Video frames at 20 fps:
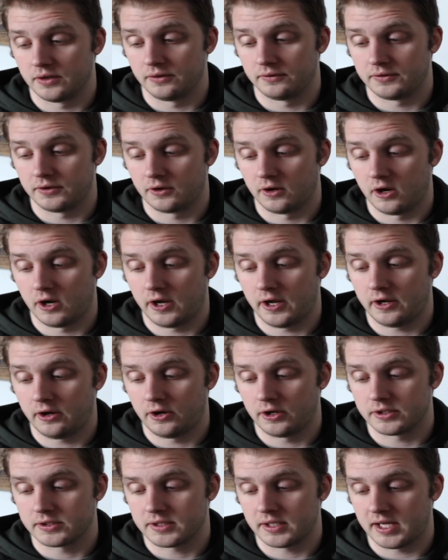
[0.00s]
So if
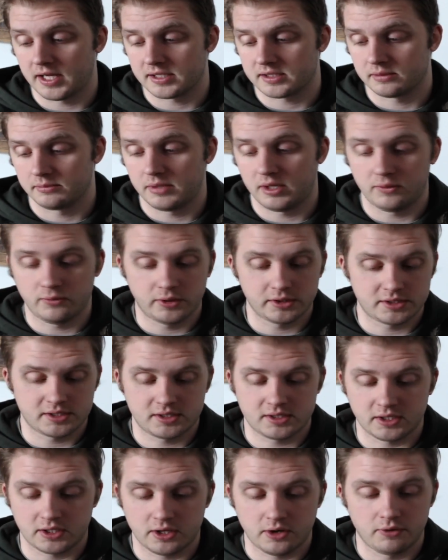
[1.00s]
you're honestly asking me
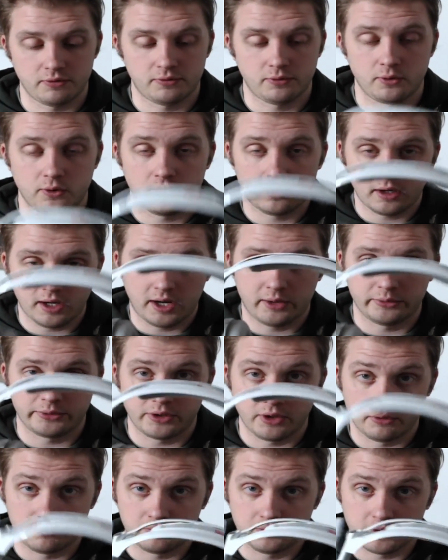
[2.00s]
which to go
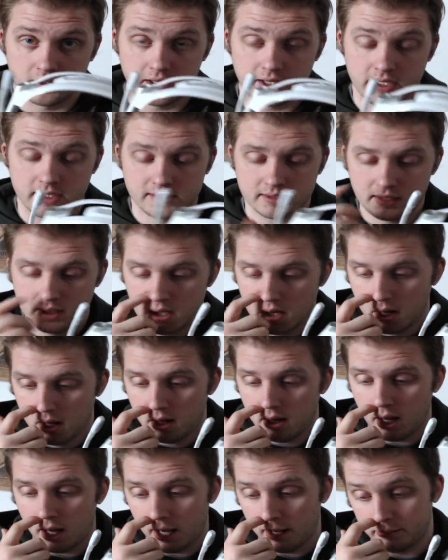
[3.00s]
for, I would go for these.